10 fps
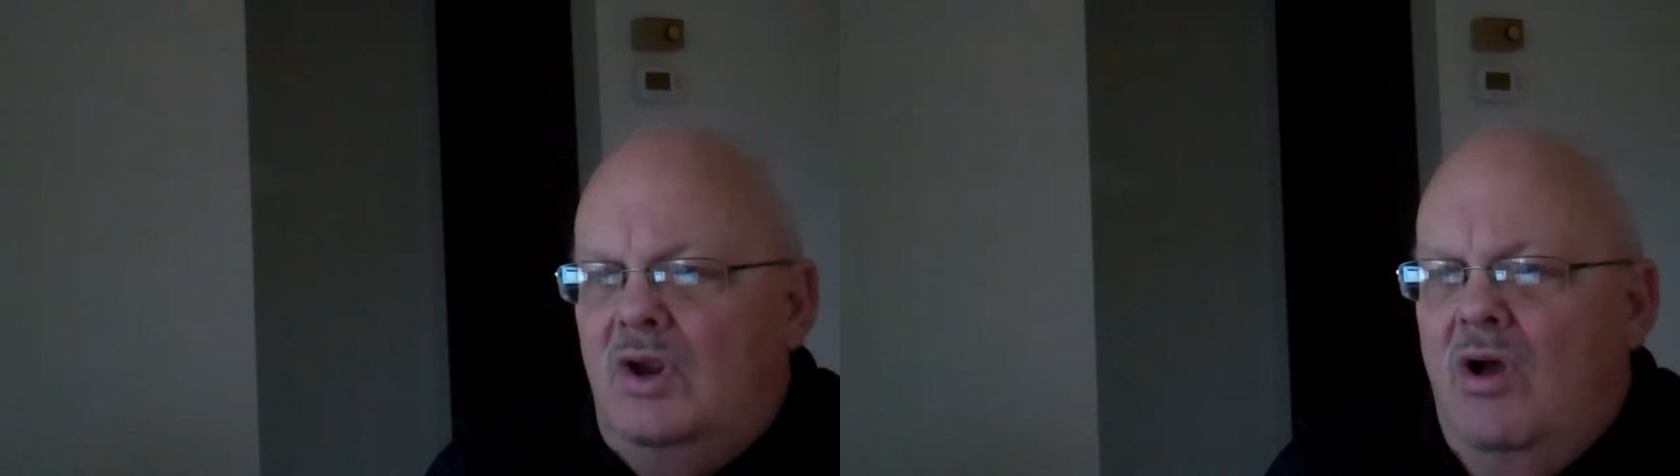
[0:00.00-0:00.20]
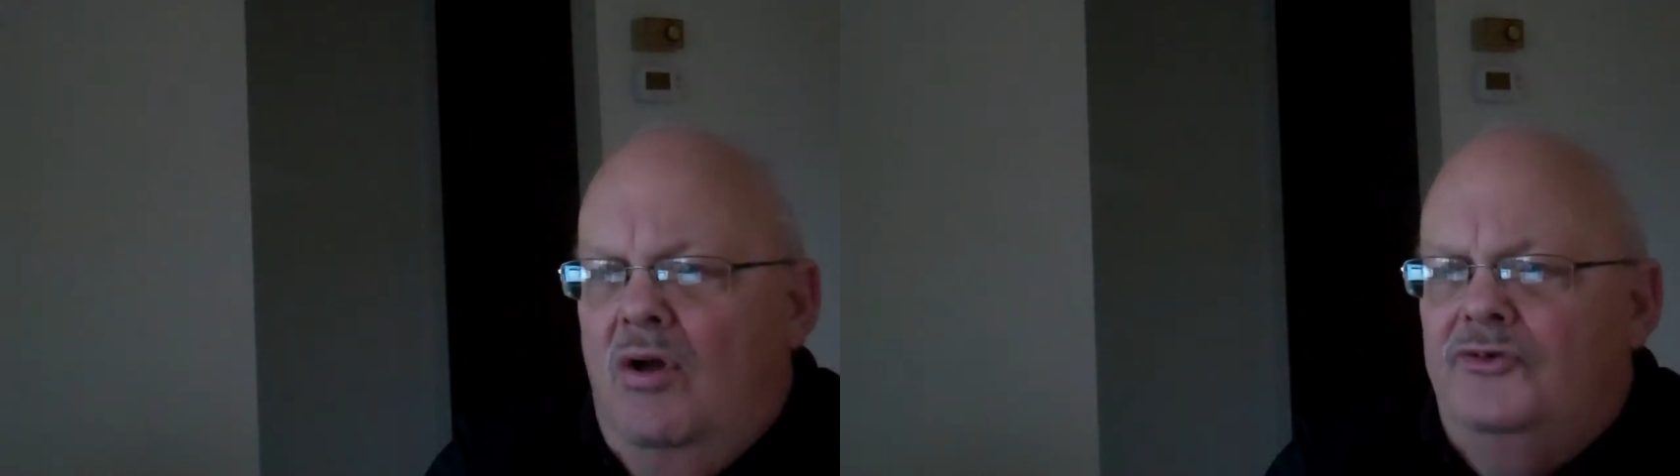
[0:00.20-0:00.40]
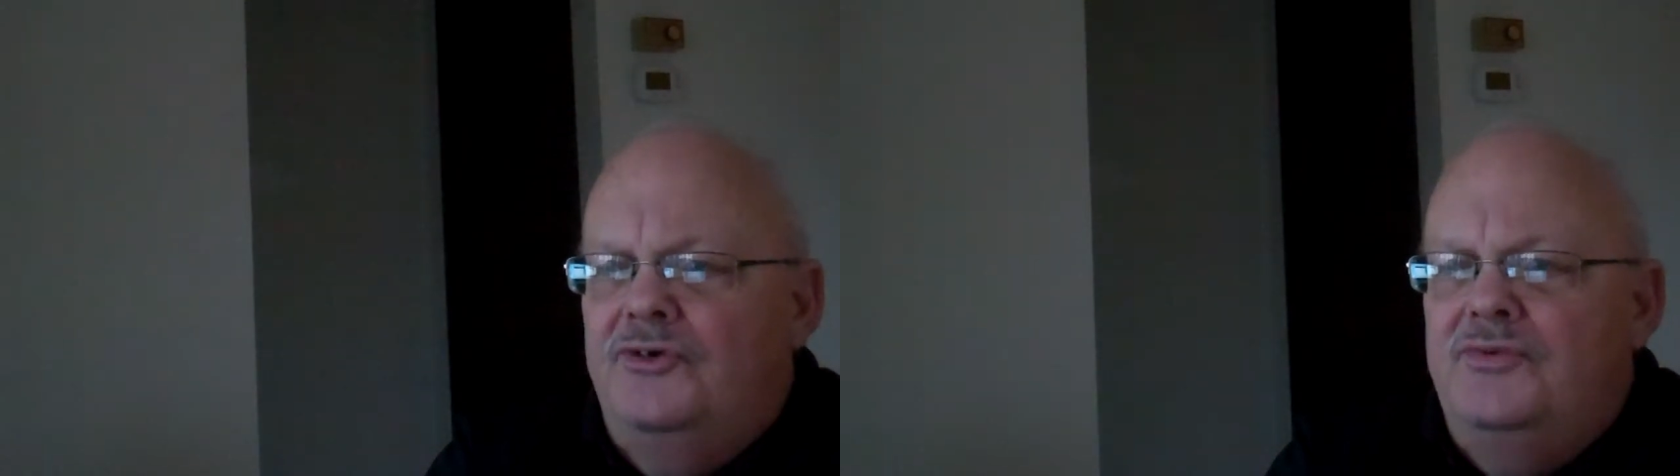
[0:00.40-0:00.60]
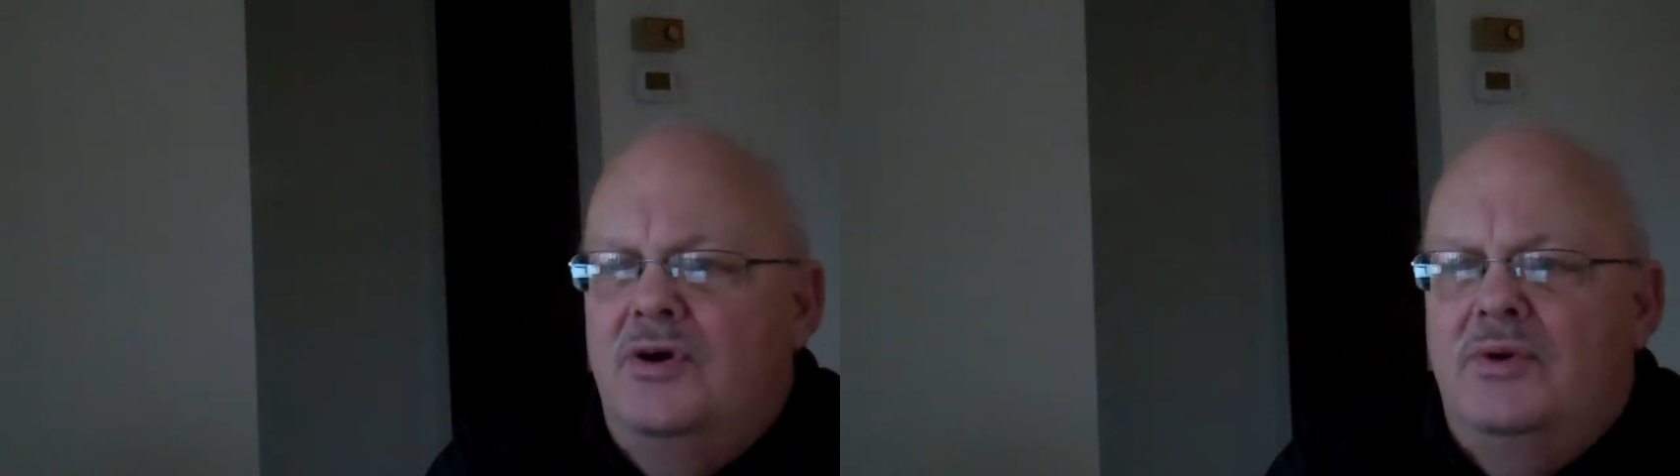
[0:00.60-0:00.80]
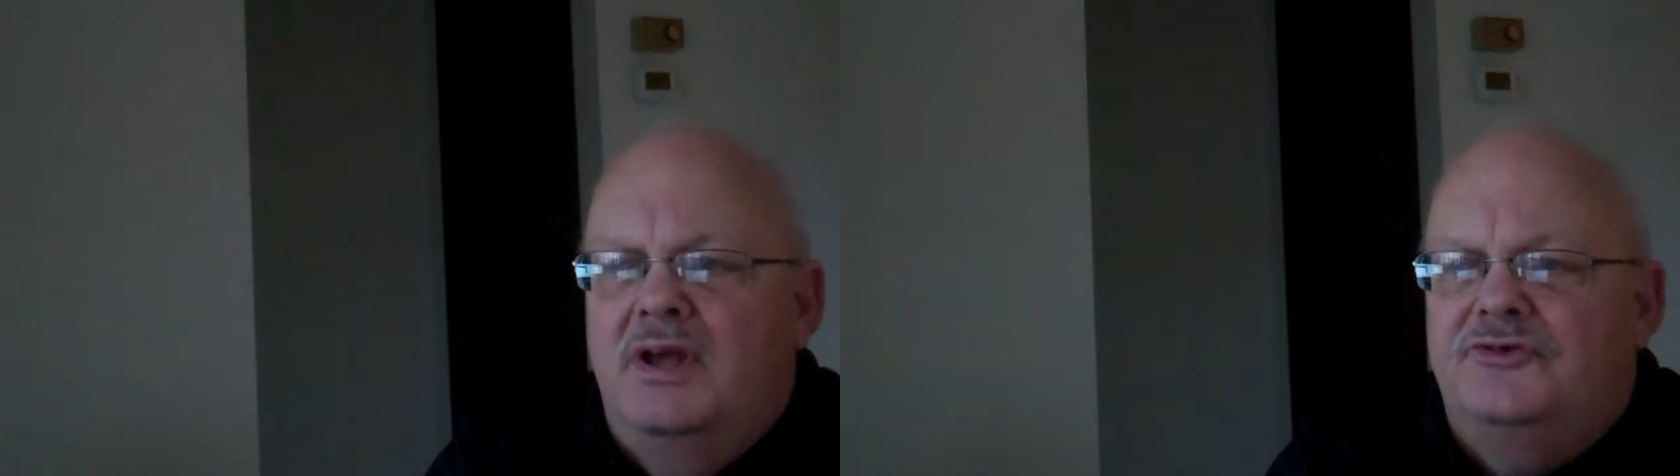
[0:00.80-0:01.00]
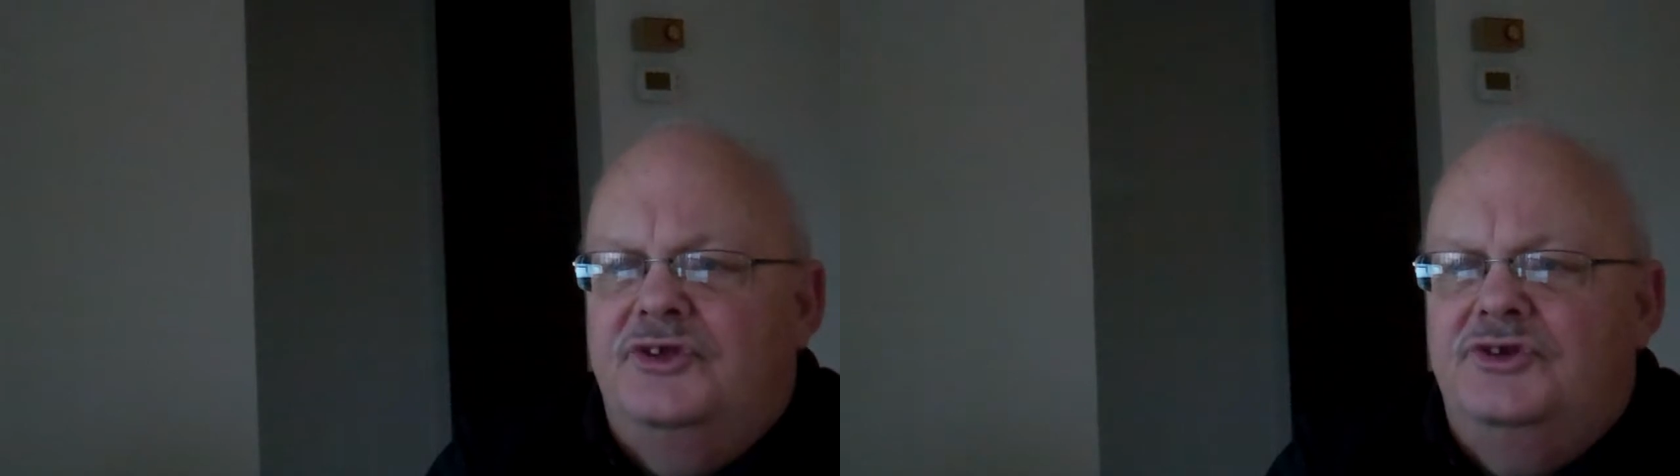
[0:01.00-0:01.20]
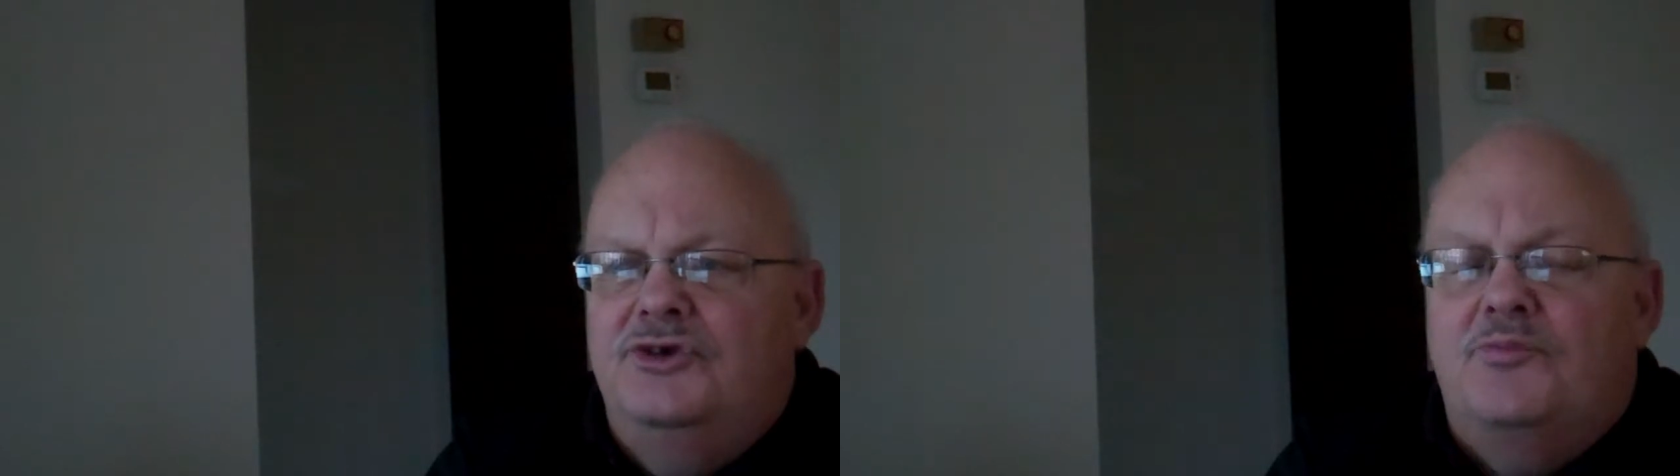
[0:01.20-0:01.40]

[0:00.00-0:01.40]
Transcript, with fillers: also known as the Due